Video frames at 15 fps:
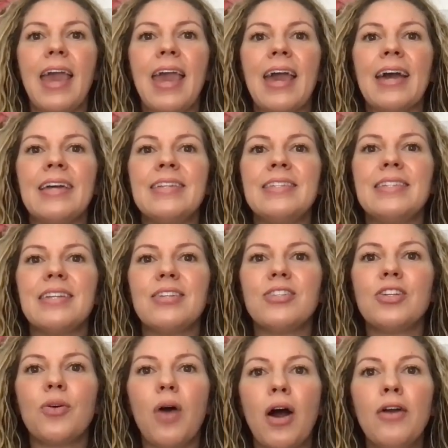And
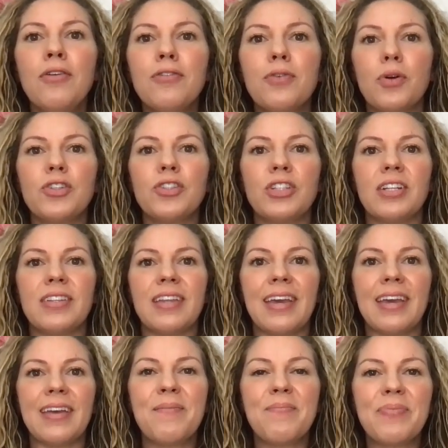so
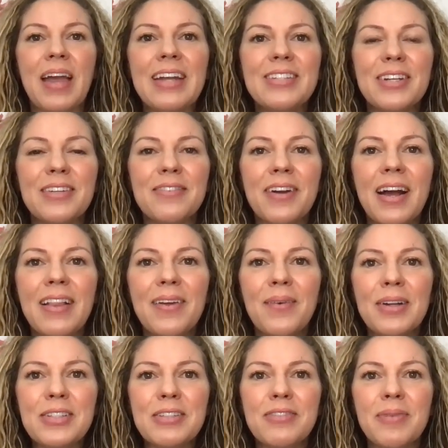unfortunately, hi, Jennifer. Hello,
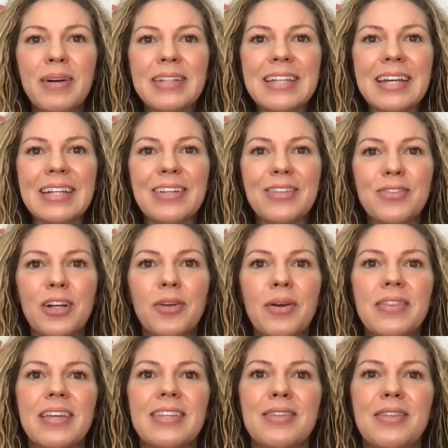watching from Montana. I struggle
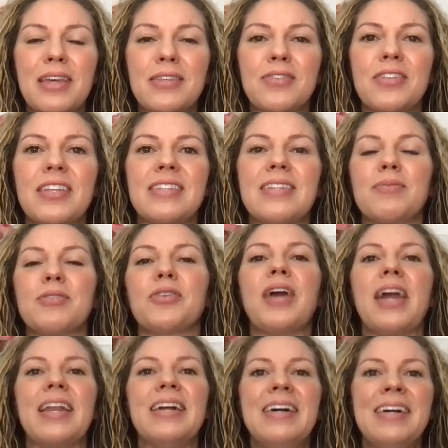with this. So thanks for these tips.
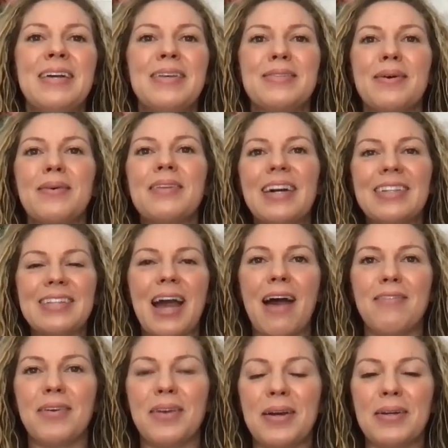Great. So glad to
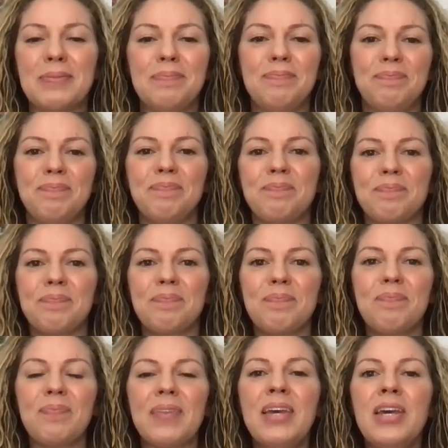have you here.
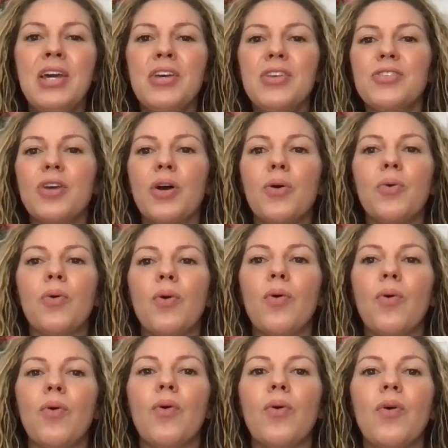So